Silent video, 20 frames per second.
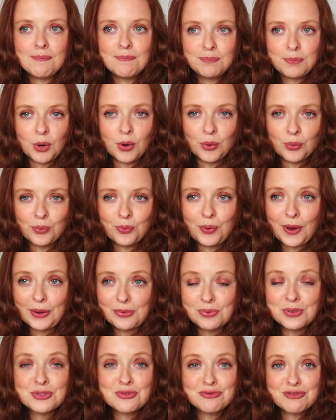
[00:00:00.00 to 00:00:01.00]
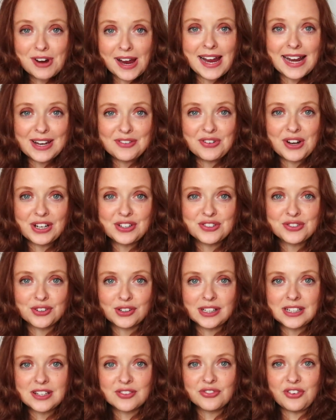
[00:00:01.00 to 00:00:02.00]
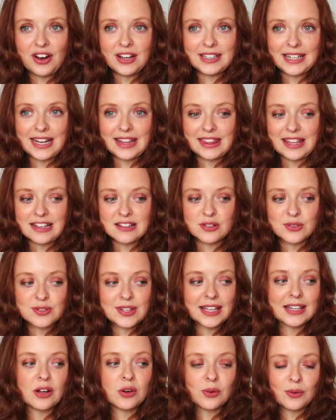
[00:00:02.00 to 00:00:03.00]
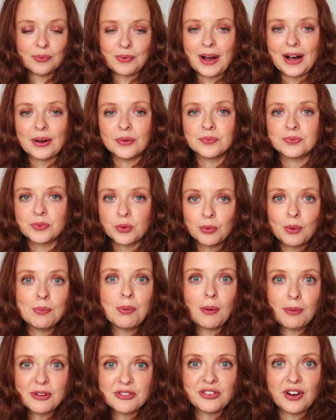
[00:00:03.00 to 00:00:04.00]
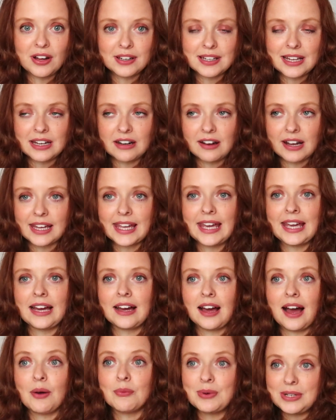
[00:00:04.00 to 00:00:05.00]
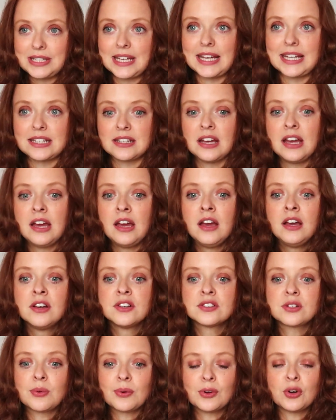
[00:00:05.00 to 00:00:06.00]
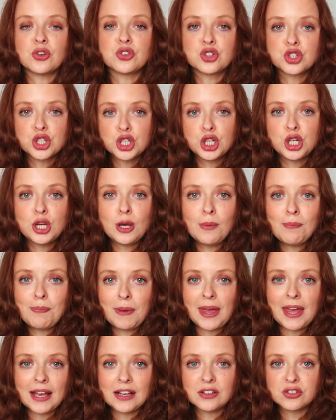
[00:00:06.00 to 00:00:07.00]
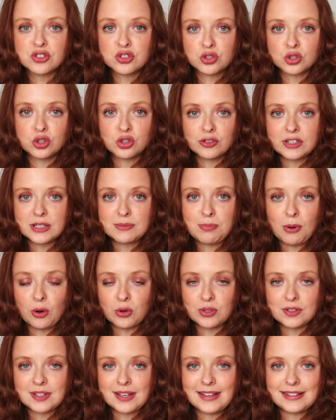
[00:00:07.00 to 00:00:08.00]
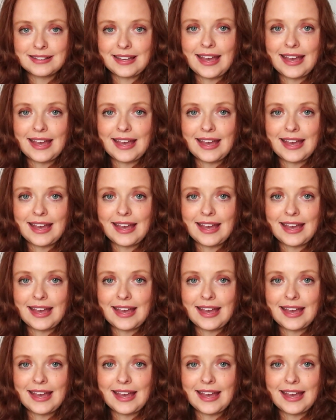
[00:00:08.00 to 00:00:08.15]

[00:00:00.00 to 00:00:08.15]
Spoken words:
but we was really struggling to find anything. So I said, oh well, we'll probably find it in Ikea, and we did. So we got 2 big storage boxes